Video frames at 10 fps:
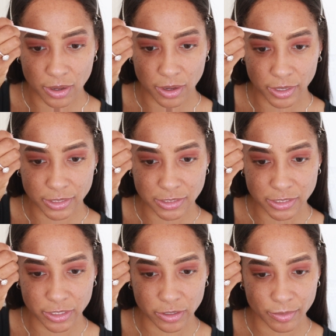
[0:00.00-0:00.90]
a
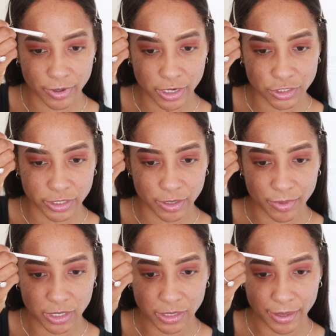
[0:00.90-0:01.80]
concealer brush, it could
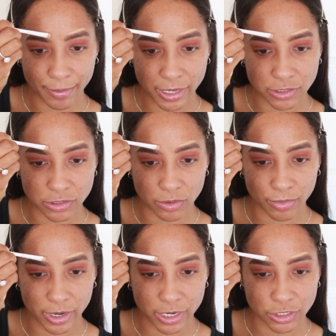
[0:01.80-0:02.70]
be a lip pencil
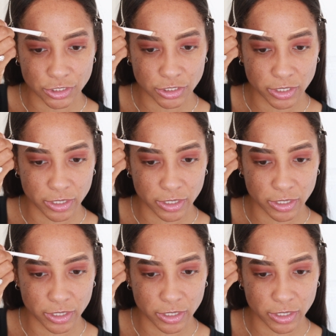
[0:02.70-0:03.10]
brush,